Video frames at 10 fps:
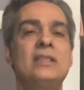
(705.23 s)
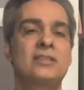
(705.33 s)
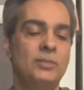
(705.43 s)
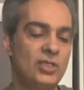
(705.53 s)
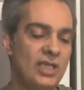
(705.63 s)

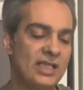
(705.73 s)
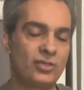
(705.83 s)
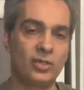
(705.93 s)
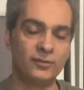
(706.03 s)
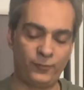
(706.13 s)
some of you guys
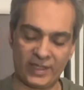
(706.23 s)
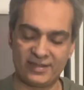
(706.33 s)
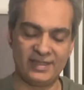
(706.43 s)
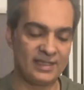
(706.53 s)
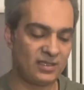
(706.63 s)
are on
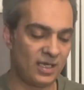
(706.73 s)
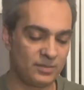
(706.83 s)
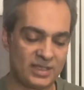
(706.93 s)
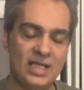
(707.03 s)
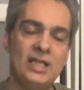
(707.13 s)
fixed
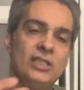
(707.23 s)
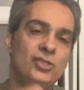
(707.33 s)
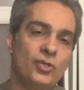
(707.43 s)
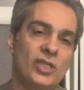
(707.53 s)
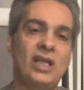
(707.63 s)
incomes, you
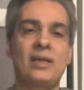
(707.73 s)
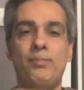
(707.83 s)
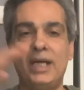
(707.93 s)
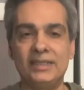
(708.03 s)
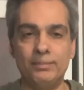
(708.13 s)
know, you gotta
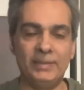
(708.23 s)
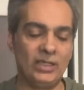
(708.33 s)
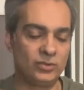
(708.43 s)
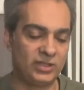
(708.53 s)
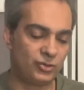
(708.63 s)
buy the
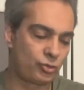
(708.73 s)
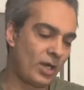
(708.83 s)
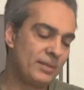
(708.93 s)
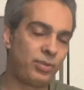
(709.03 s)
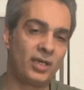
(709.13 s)
mount and
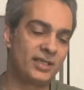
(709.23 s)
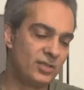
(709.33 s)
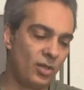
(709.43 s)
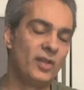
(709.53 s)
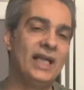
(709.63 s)
tripod
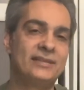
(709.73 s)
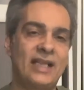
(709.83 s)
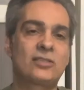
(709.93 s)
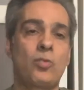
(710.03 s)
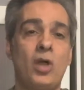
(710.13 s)
and all that.
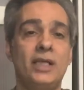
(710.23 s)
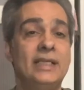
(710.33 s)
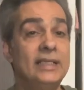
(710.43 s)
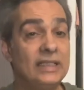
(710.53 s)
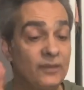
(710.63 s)
That's why
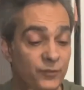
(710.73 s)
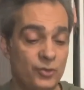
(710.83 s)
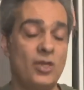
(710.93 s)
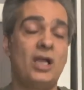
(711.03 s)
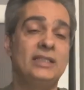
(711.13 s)
if you're
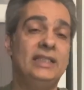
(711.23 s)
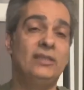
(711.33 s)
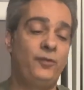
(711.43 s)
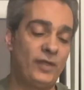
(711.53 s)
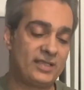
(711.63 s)
not in
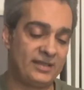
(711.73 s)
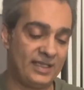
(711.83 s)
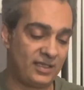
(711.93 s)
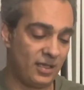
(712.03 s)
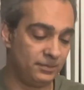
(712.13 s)
a fixed
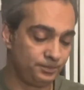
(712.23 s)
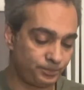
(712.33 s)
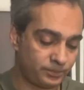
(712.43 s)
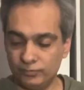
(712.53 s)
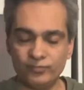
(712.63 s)
income,
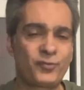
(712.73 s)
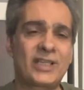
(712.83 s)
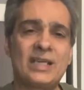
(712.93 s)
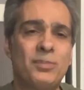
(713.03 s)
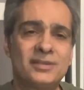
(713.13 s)

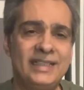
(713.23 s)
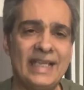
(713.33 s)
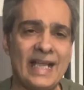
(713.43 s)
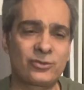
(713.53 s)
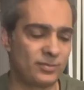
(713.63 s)
forget about the
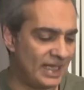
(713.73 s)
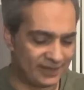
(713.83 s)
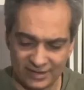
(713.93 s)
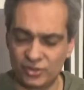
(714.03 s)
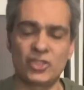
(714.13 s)

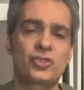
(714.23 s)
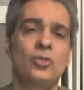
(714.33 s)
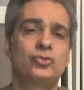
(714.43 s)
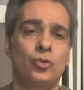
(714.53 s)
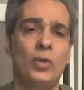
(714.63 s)
Achromat and just
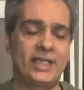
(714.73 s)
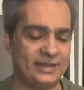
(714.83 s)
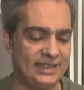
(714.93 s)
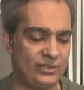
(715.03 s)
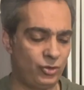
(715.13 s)
go
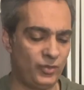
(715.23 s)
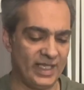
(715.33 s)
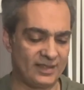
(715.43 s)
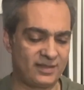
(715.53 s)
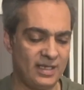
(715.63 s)
directly to
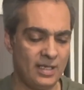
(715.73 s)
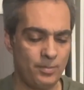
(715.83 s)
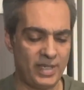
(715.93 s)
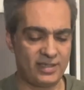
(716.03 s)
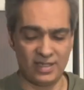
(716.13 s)
this
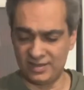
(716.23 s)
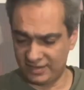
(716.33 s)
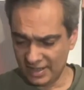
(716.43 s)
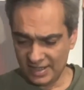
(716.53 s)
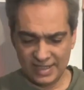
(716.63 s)

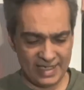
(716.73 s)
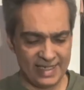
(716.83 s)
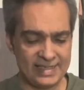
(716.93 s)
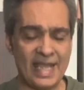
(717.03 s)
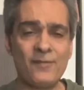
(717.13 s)
because
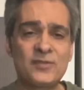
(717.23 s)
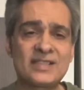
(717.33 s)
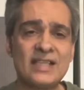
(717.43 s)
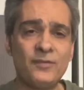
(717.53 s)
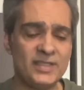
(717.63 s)
an
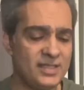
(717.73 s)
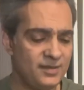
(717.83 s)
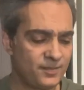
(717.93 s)
F7